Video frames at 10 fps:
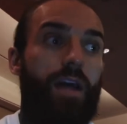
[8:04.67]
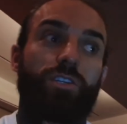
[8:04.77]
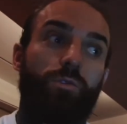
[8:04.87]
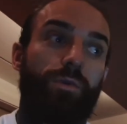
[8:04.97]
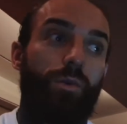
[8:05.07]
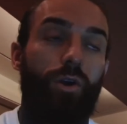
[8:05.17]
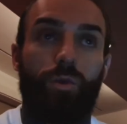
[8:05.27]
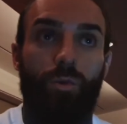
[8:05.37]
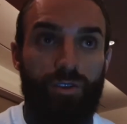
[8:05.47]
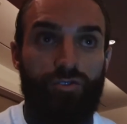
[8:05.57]
So
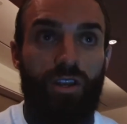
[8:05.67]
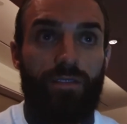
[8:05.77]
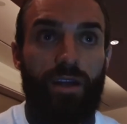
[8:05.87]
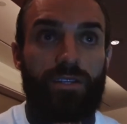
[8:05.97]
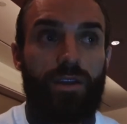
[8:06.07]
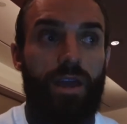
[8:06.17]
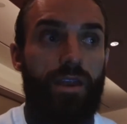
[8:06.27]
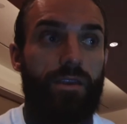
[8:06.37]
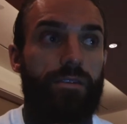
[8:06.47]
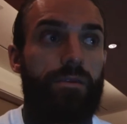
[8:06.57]
we'll be drilling that,
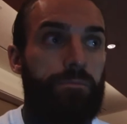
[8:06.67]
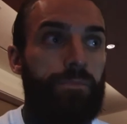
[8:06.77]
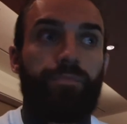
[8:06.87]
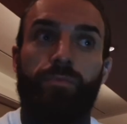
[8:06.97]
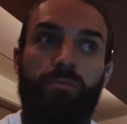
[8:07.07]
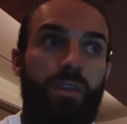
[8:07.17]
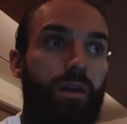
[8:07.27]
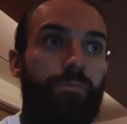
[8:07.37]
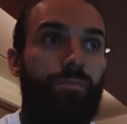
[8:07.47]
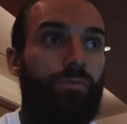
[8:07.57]
and
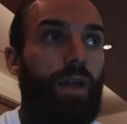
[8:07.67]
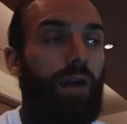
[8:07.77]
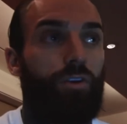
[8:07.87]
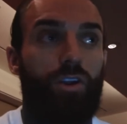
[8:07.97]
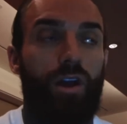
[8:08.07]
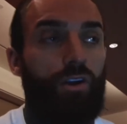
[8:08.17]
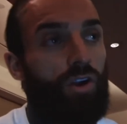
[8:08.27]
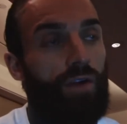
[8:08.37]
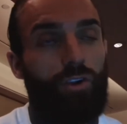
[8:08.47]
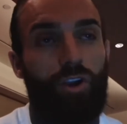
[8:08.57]
yeah, I've
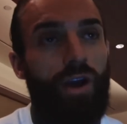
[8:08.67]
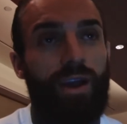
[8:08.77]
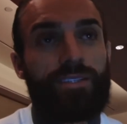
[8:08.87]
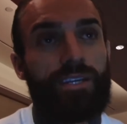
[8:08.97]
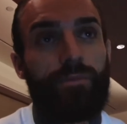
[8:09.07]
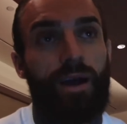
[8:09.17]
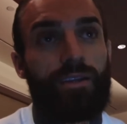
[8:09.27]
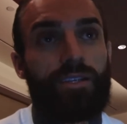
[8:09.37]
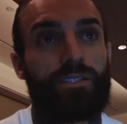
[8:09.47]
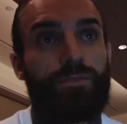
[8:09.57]
got a cracking team
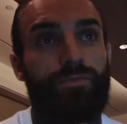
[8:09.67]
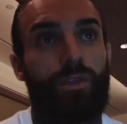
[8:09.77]
behind us.